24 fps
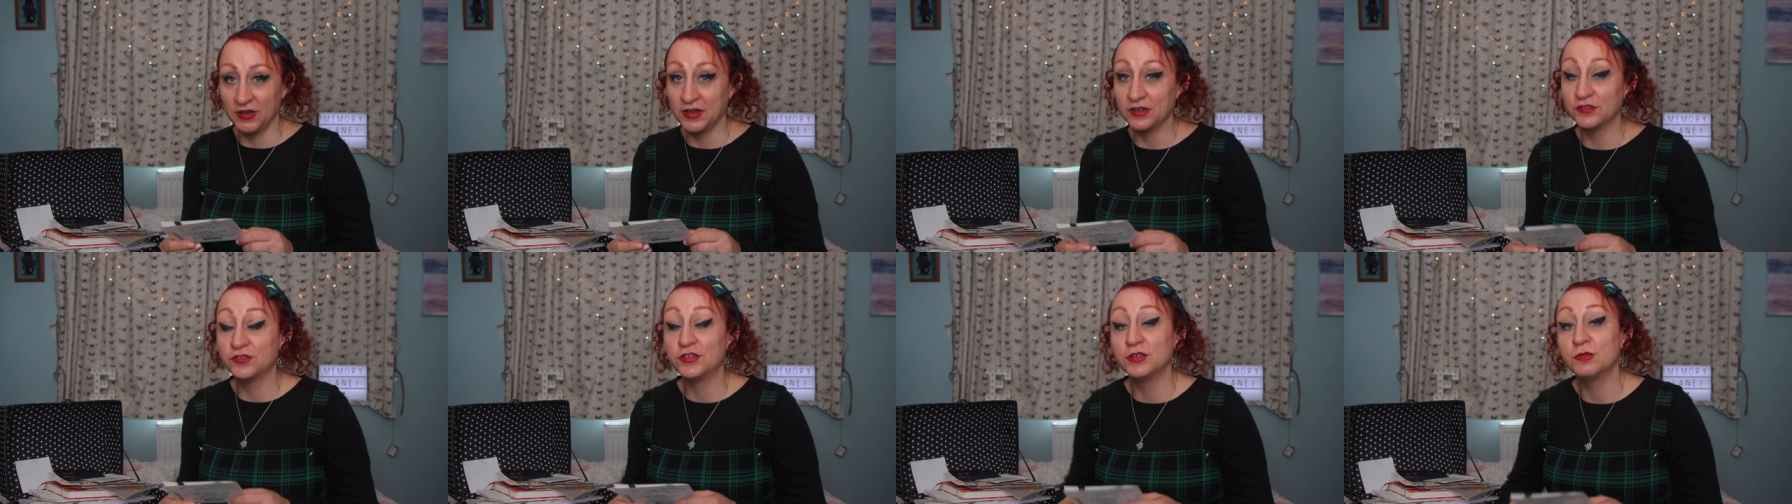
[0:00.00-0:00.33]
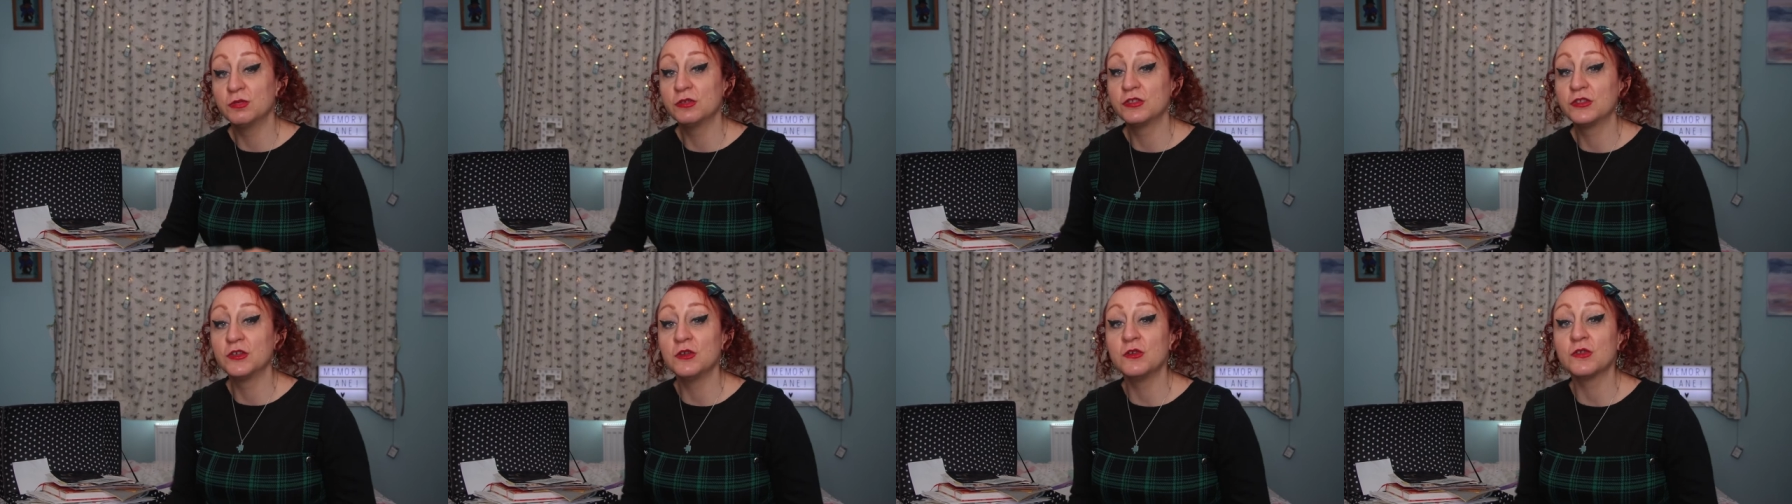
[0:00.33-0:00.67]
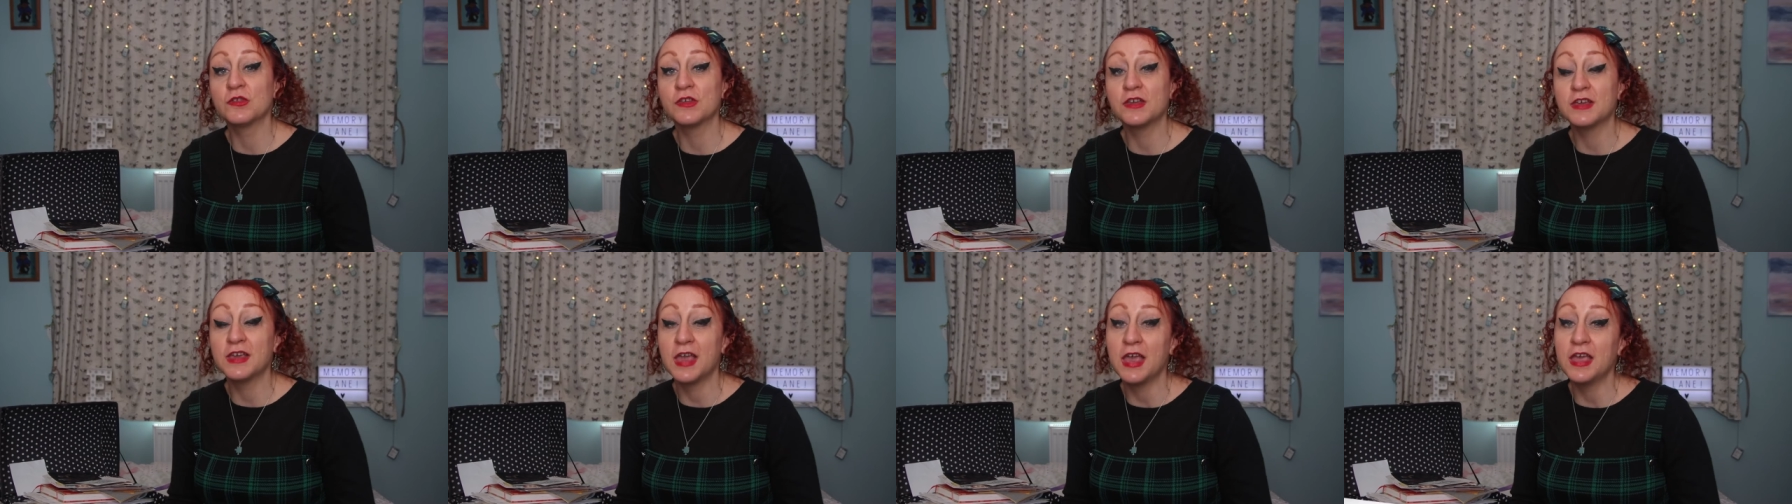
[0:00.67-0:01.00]
and she was
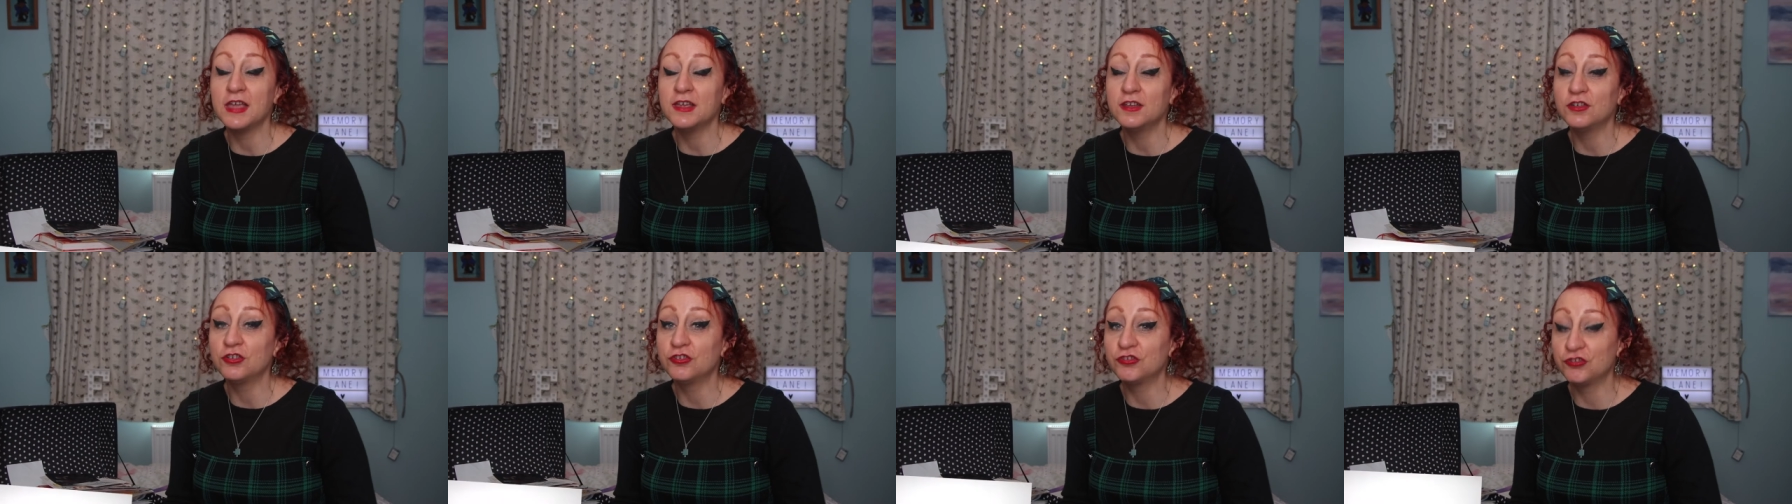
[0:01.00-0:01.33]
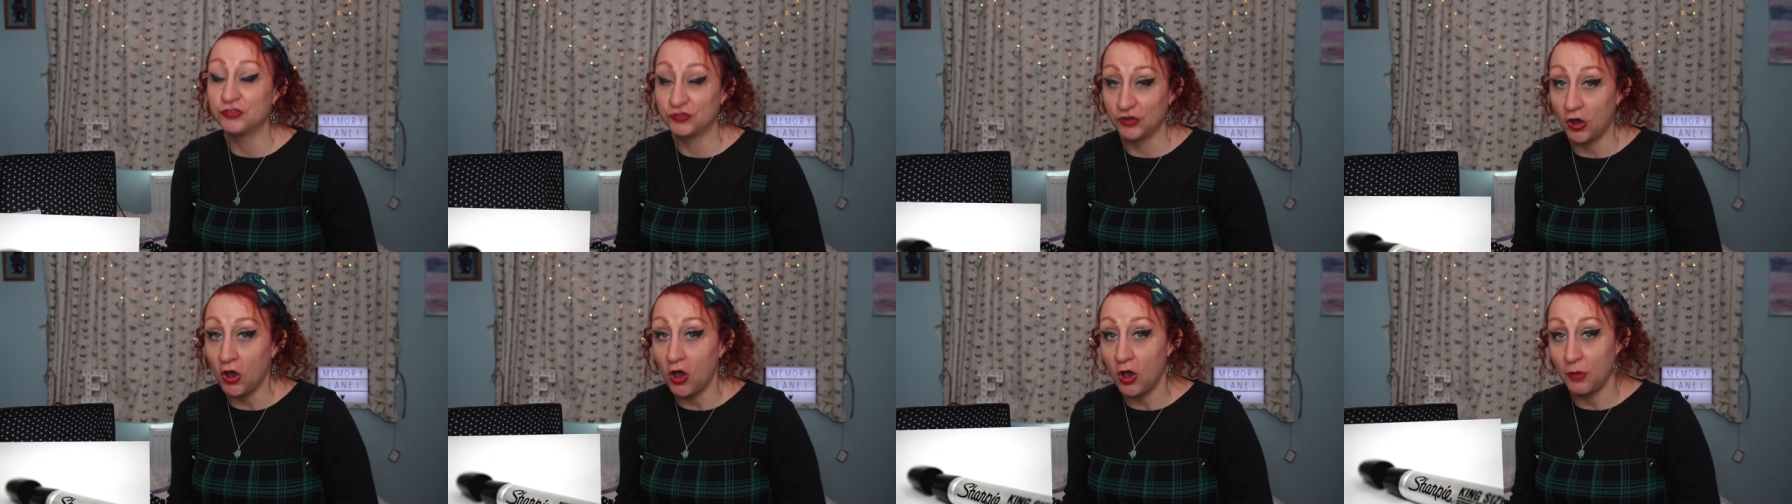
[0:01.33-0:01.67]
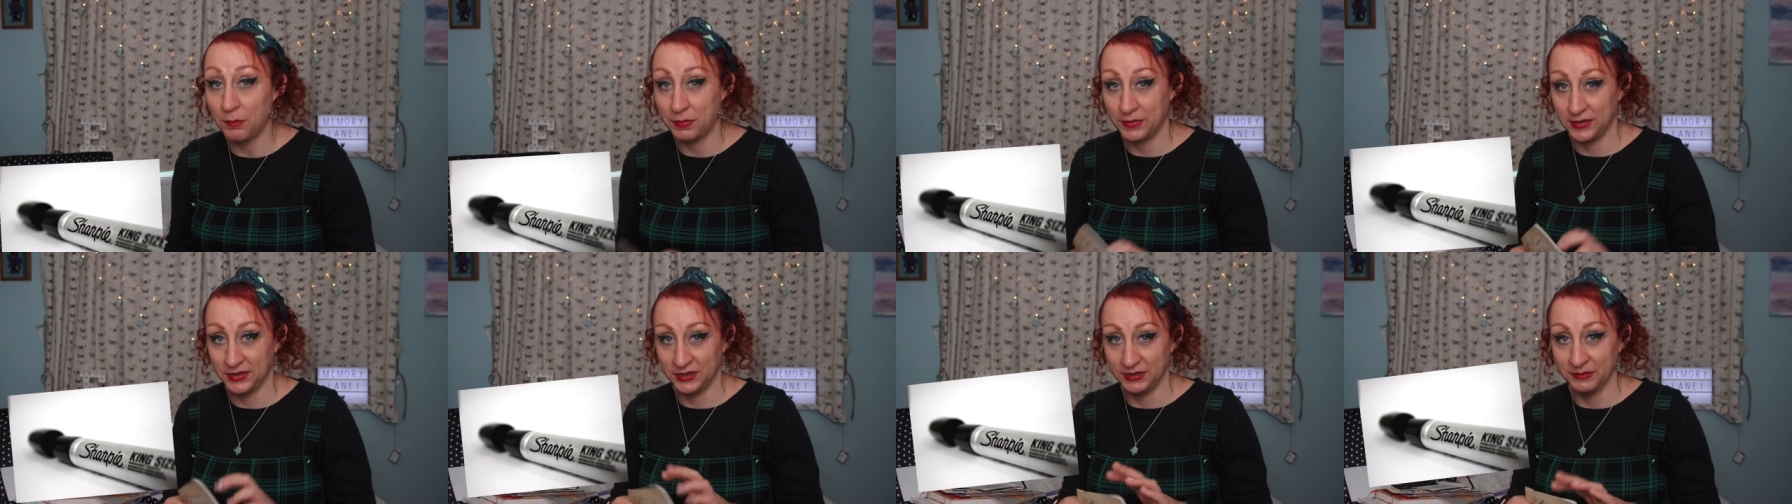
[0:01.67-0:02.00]
using a
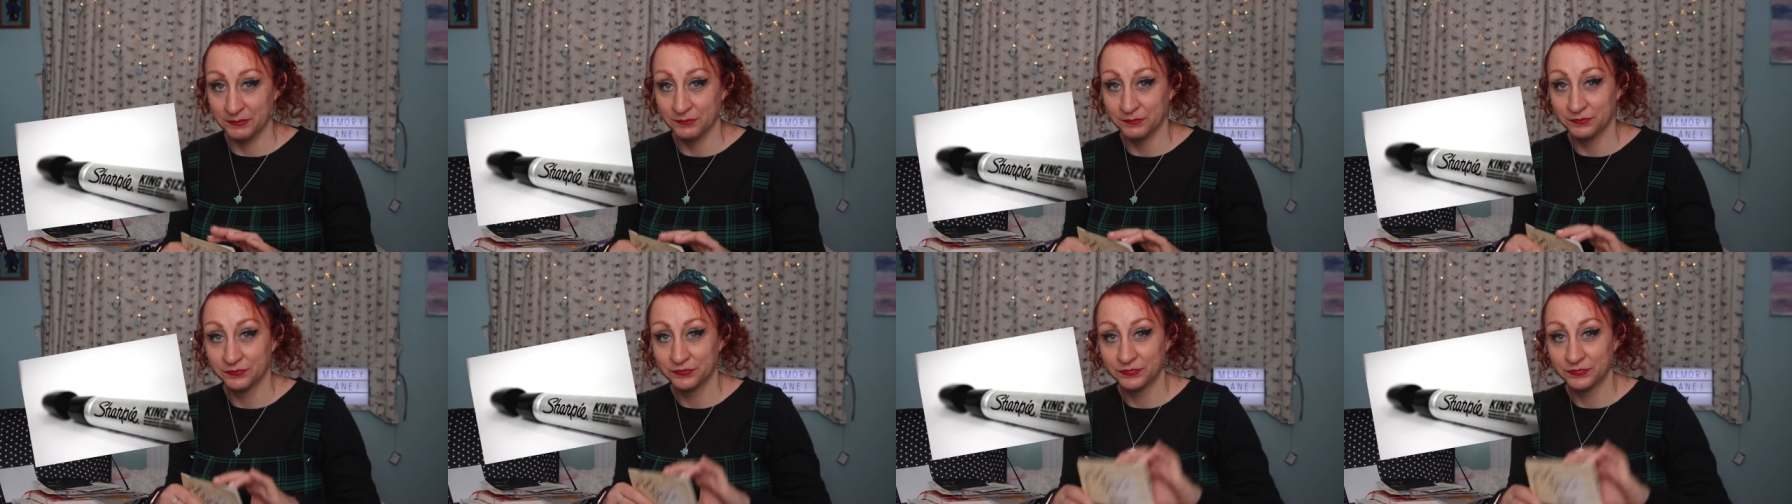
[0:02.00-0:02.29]
Sharpie